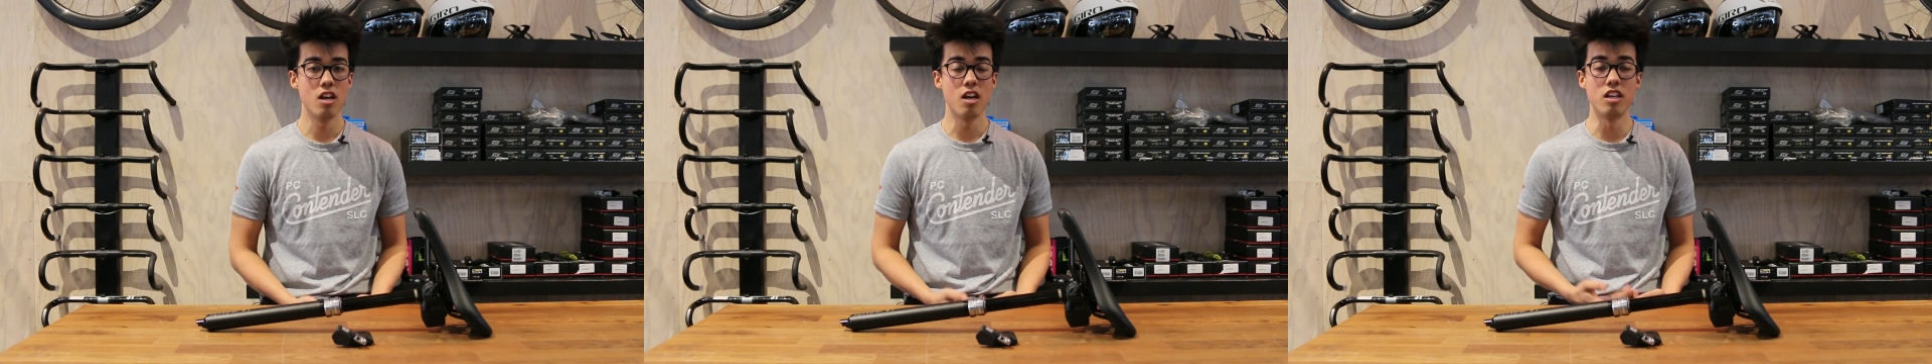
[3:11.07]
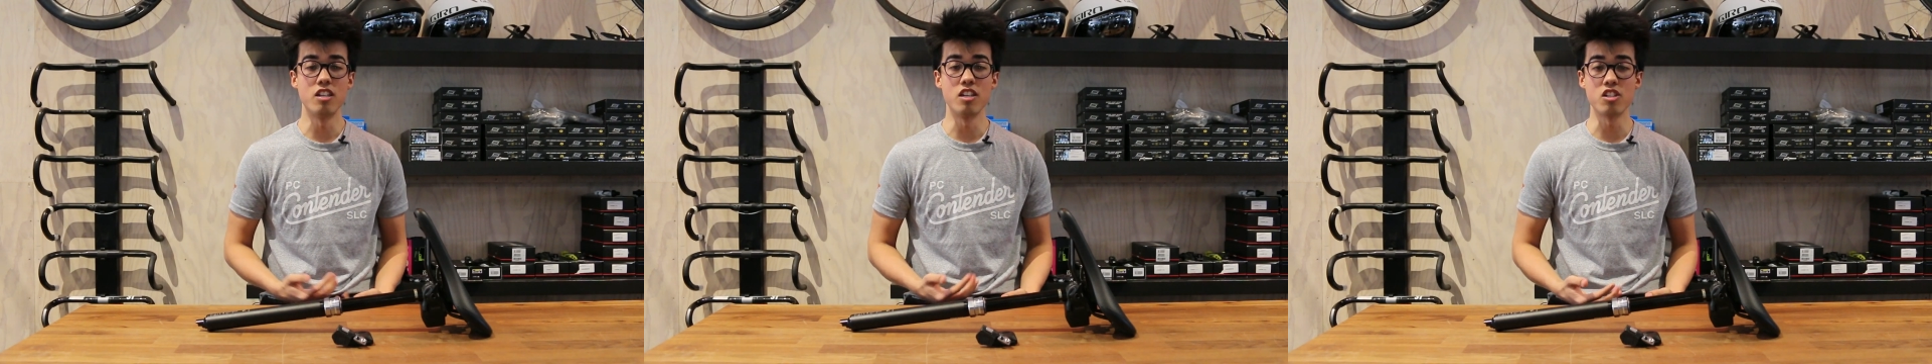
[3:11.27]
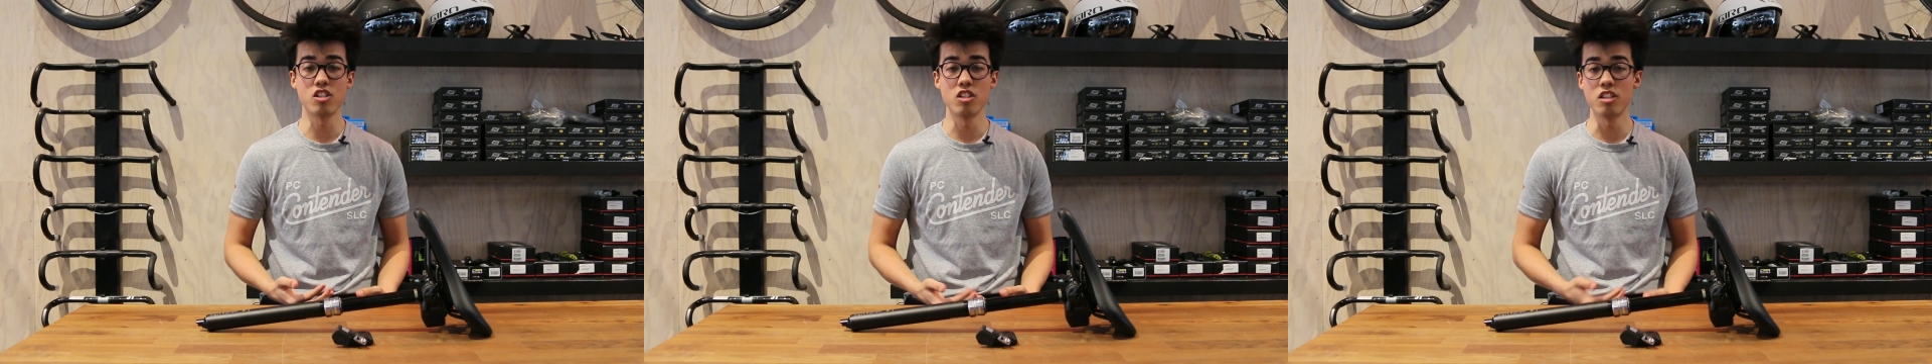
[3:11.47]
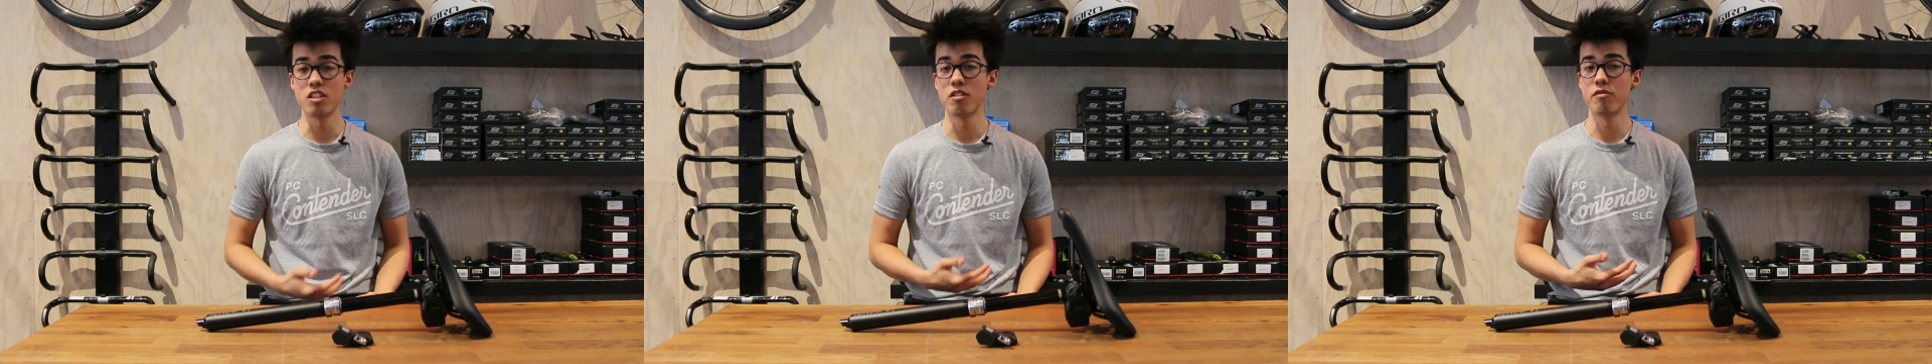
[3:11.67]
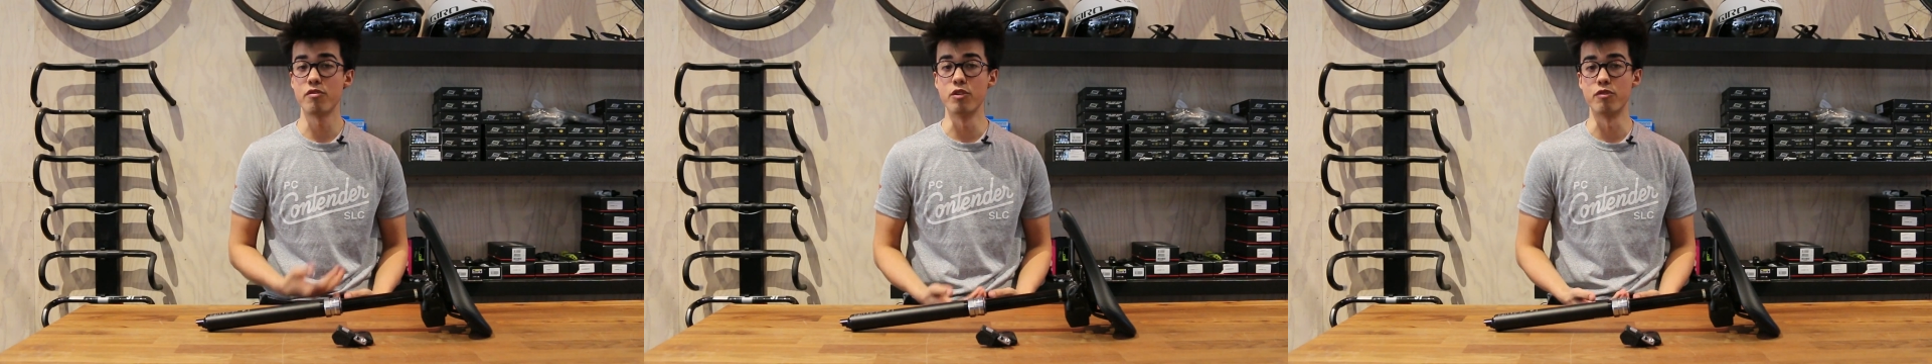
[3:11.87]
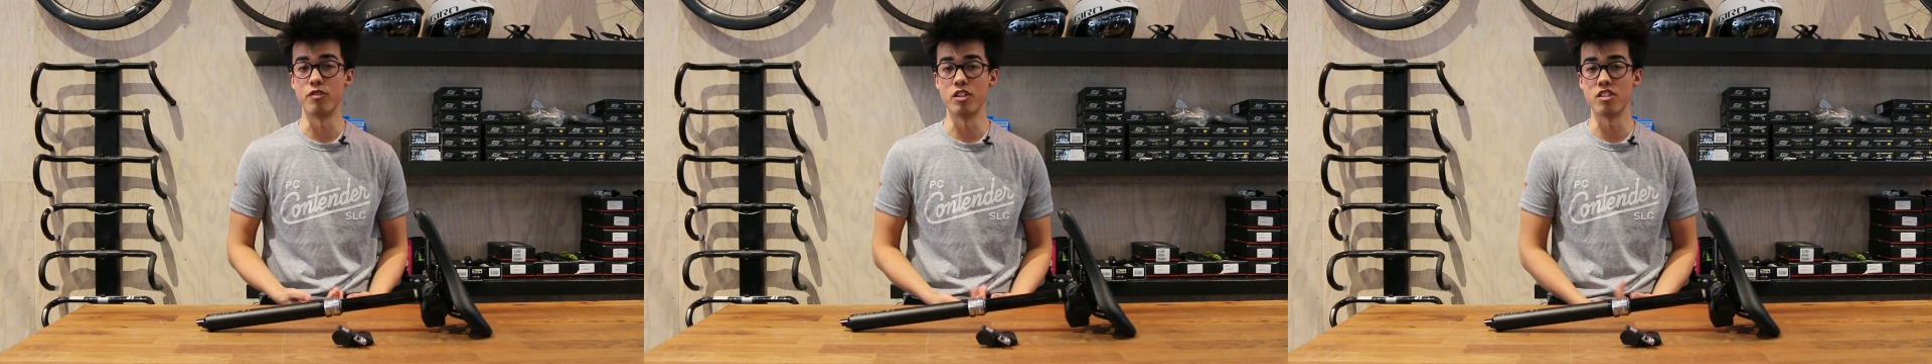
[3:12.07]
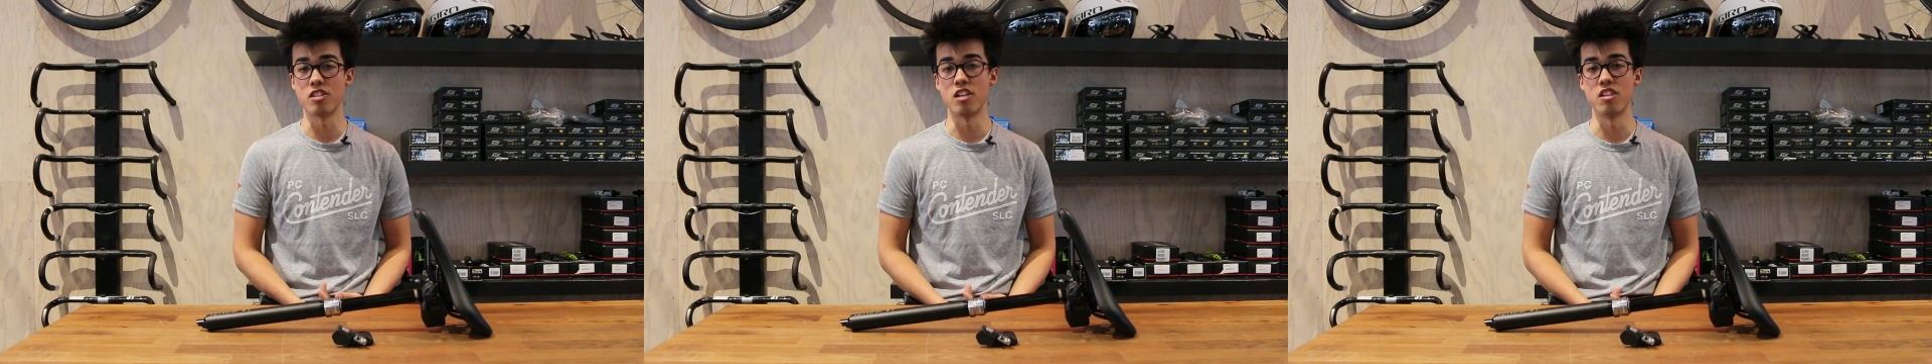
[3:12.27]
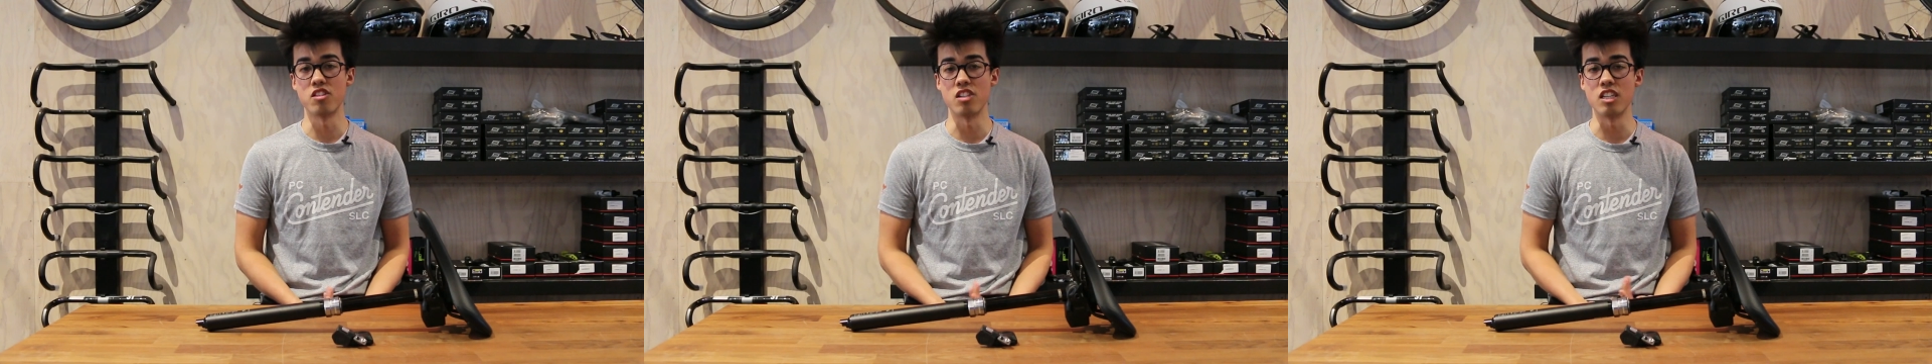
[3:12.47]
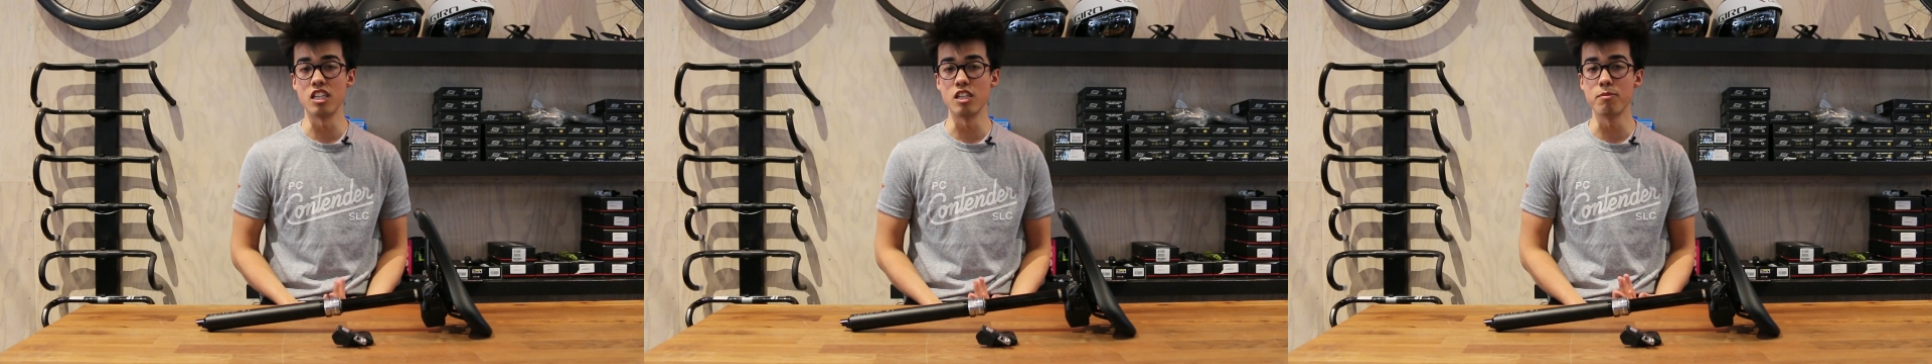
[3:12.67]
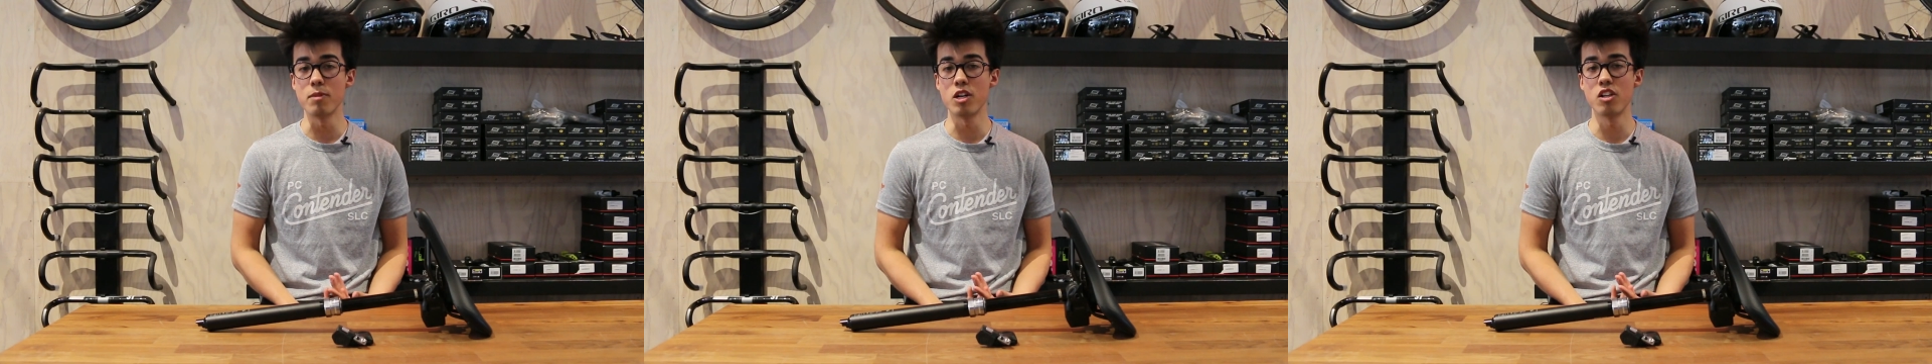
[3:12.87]
Additionally, feel free to send us an
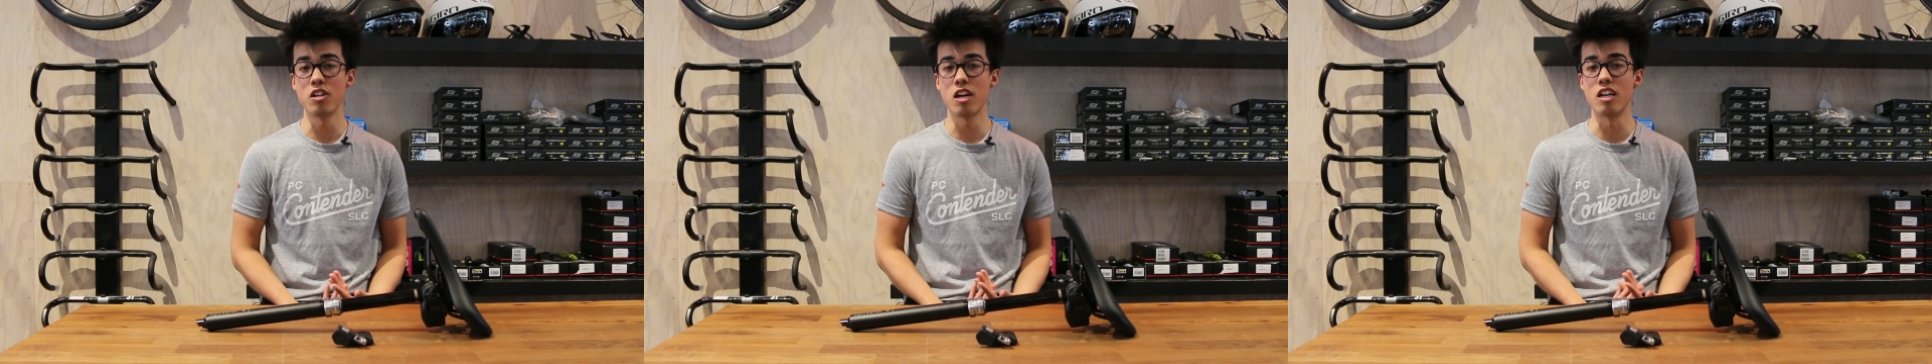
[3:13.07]
email